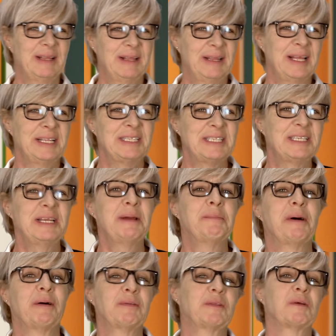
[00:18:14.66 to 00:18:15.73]
Let's see
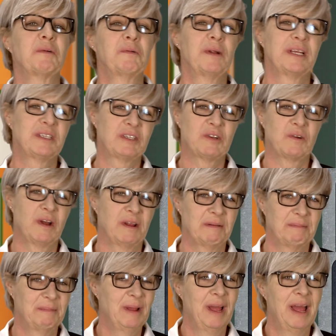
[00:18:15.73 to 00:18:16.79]
about the restaurant.
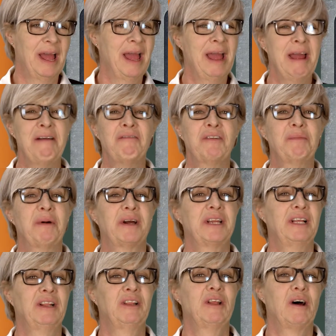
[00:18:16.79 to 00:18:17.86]

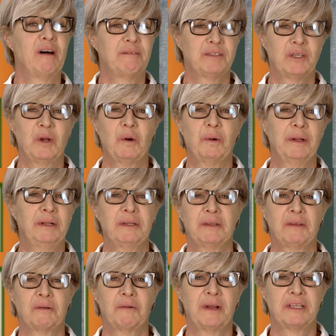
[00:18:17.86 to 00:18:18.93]
Everybody loves going to
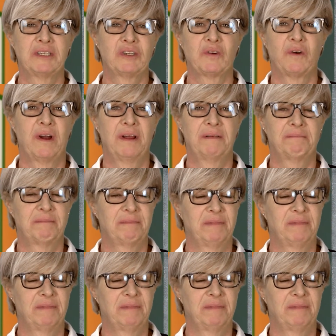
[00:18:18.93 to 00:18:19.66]
the restaurant.